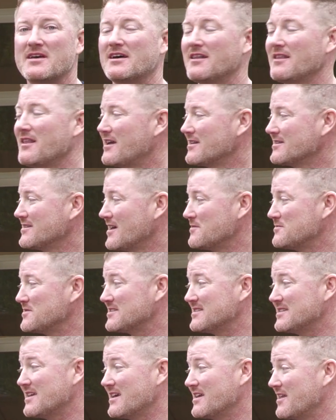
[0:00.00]
A lot of times
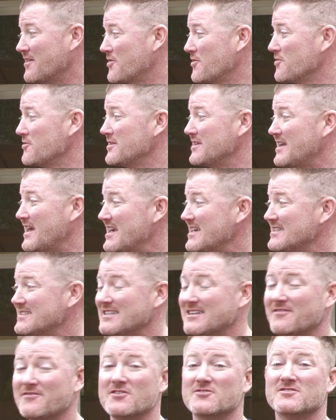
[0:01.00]
it's taking 30 days,
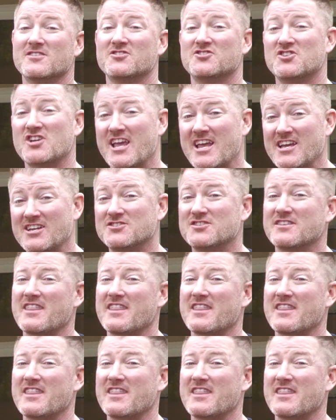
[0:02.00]
and if there's a change,